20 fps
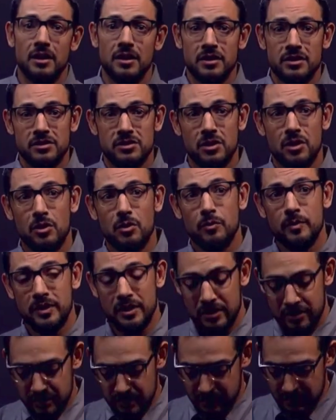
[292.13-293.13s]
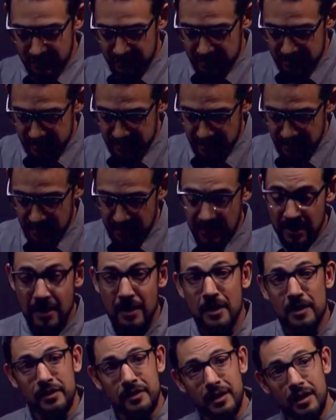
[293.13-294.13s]
So we can clearly see
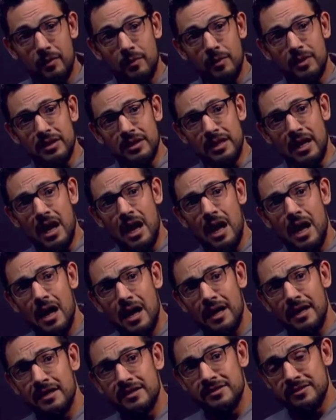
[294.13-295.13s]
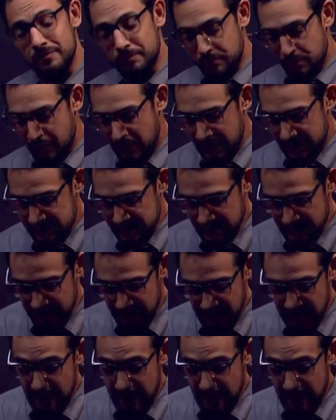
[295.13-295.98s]
that when the I isn't present,